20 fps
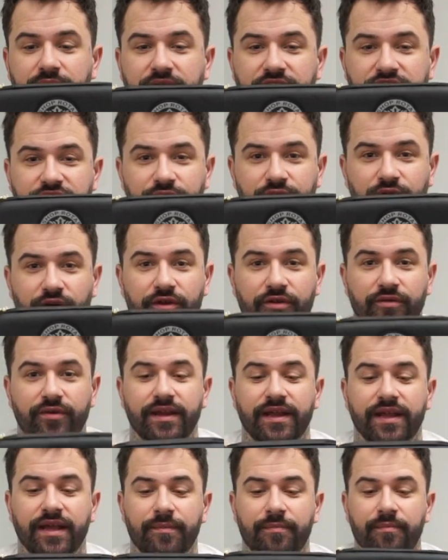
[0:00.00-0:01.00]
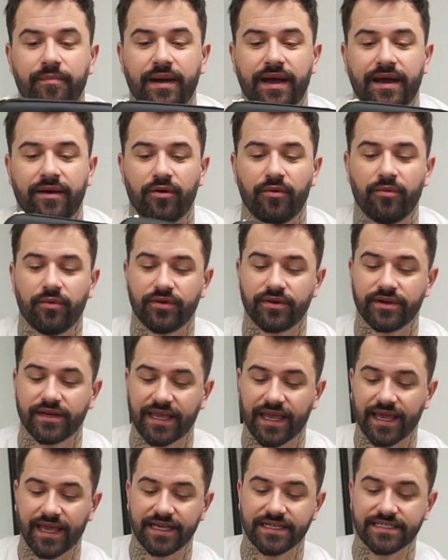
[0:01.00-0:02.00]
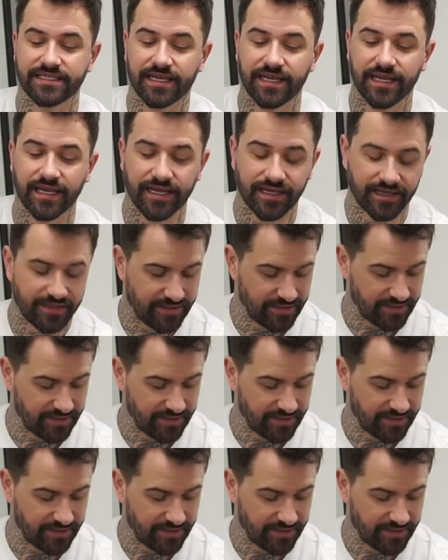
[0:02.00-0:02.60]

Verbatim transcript: Bishop Rotary Power Wand the case here.